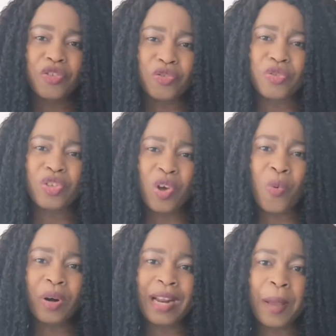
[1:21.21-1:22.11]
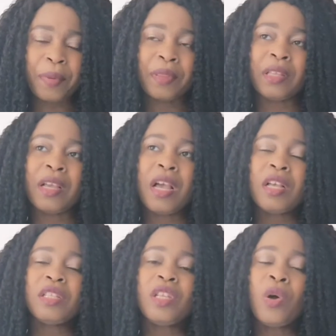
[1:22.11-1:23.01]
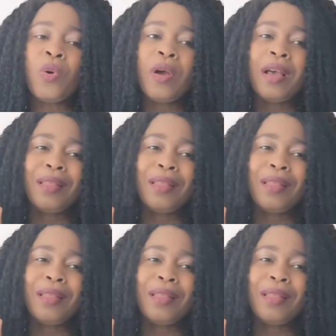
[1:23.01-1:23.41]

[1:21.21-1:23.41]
You saw what happened. So